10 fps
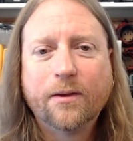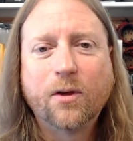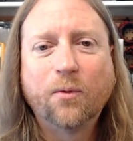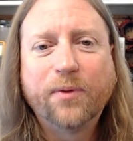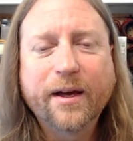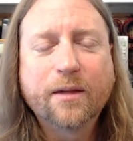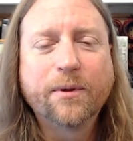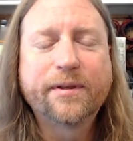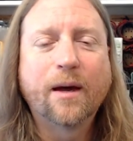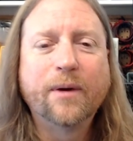So
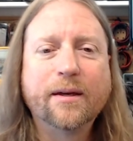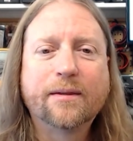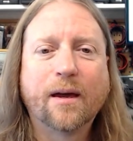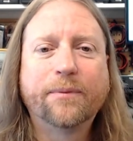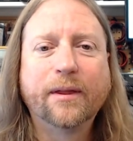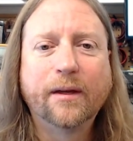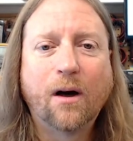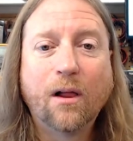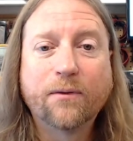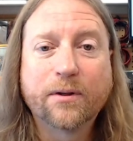flexible summing is something that
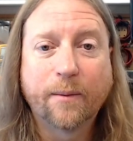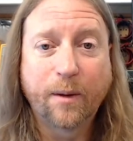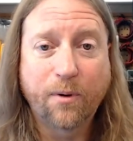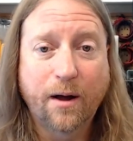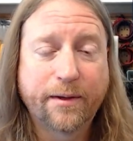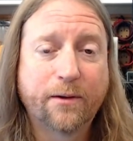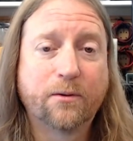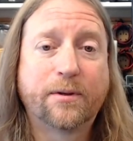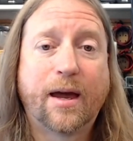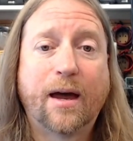all of our summing
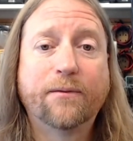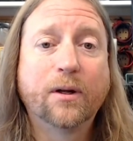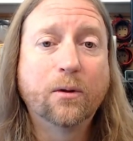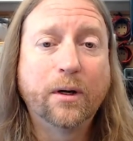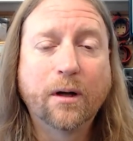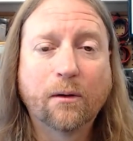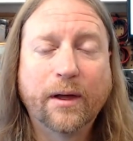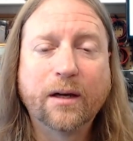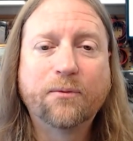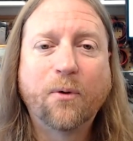processors have, including our
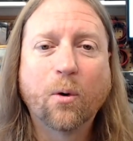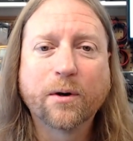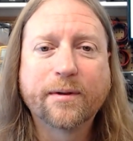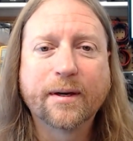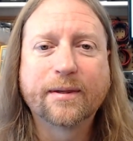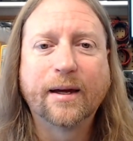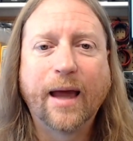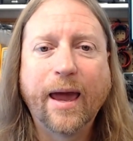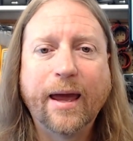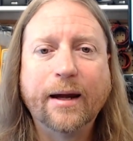Link 4, 6,
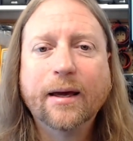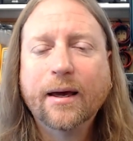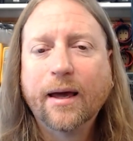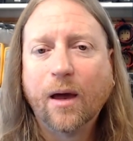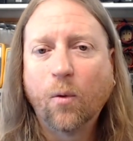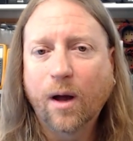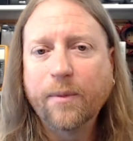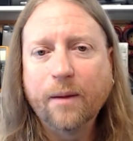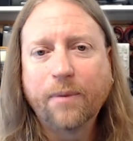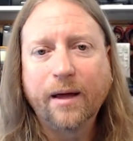and 8. And what I
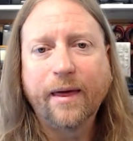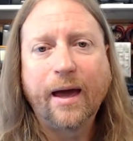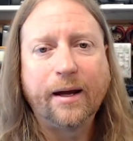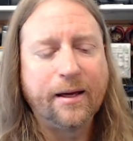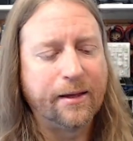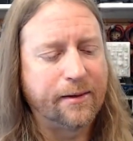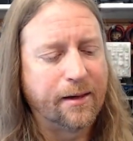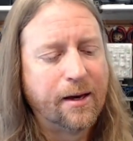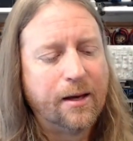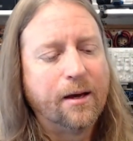mean by that
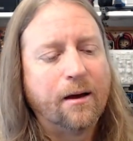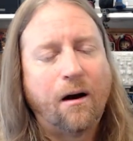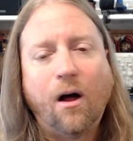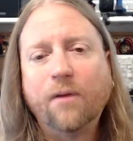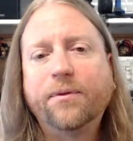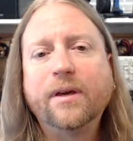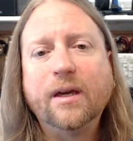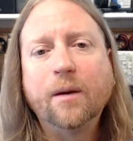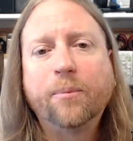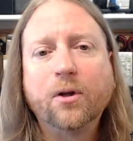is all of
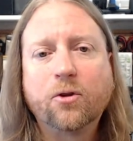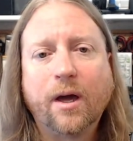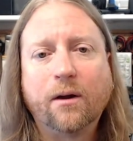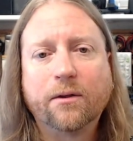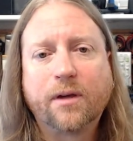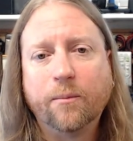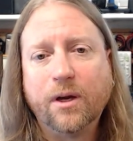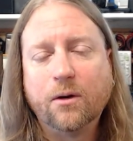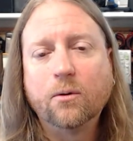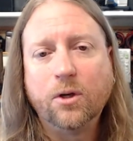the input channels can
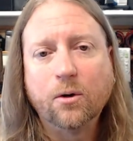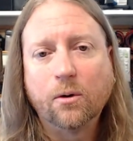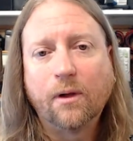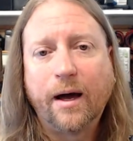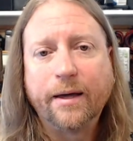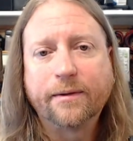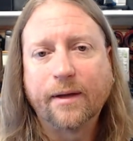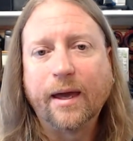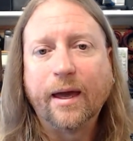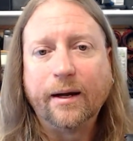be utilized
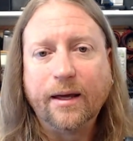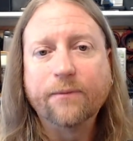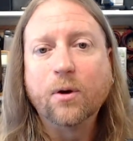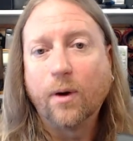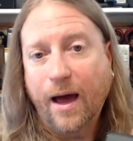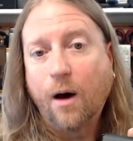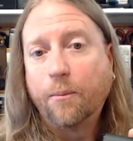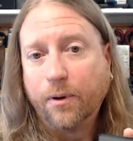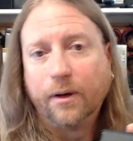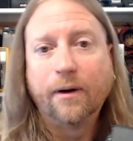and give you an
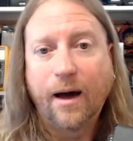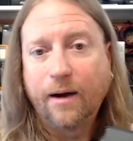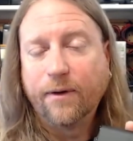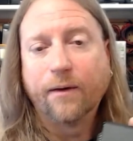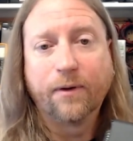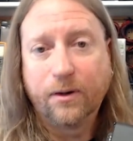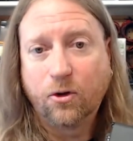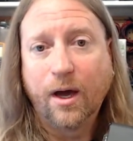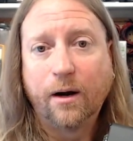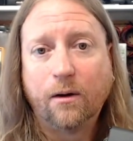output out of every
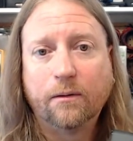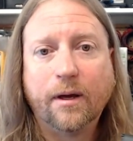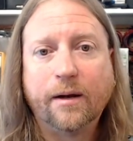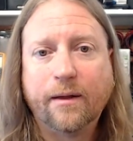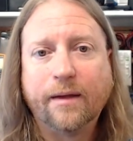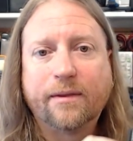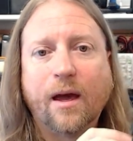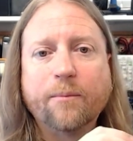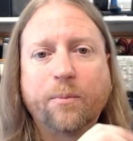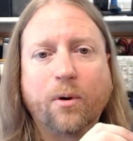channel. It
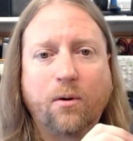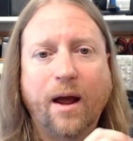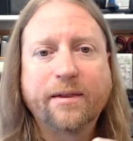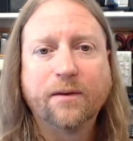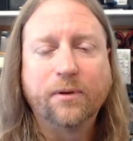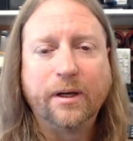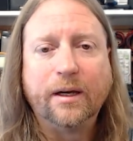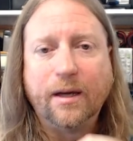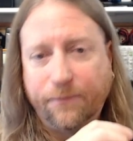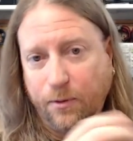sums
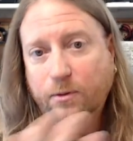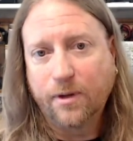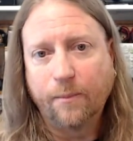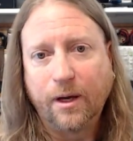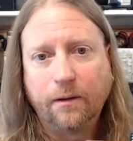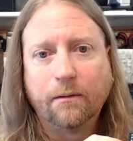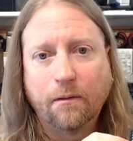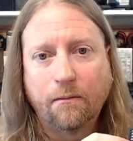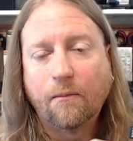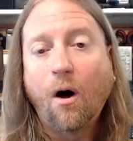progressively if you're summing
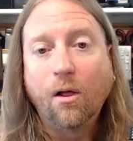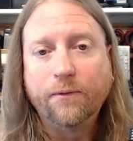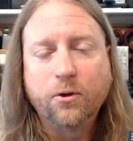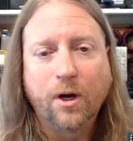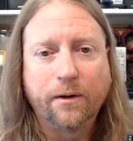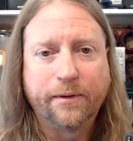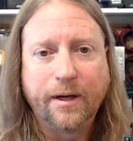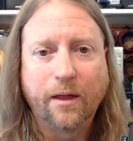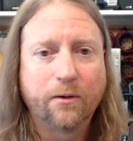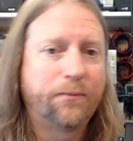all of the channels
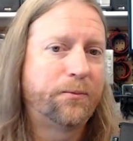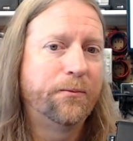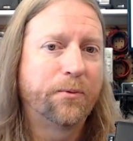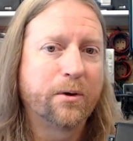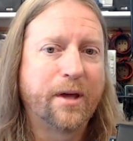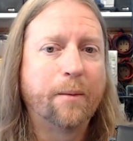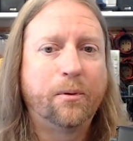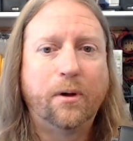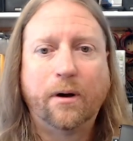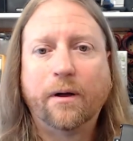together. For
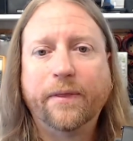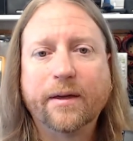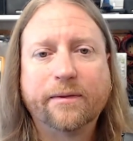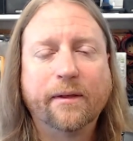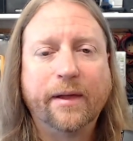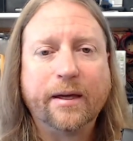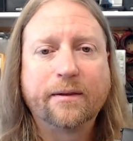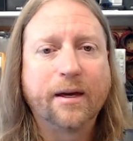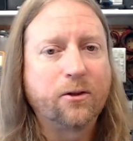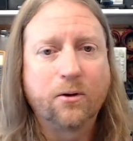example, on this, the Link
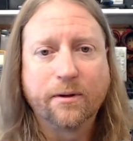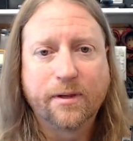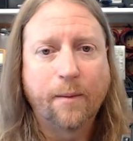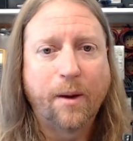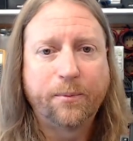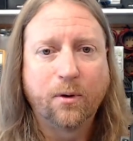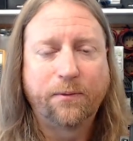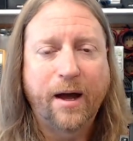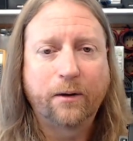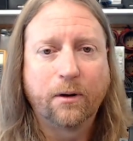6, you can sum up to a
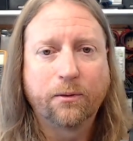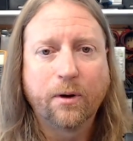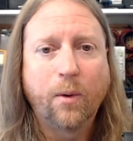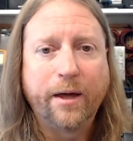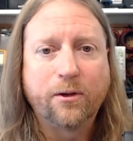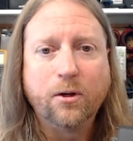factory 3-way. So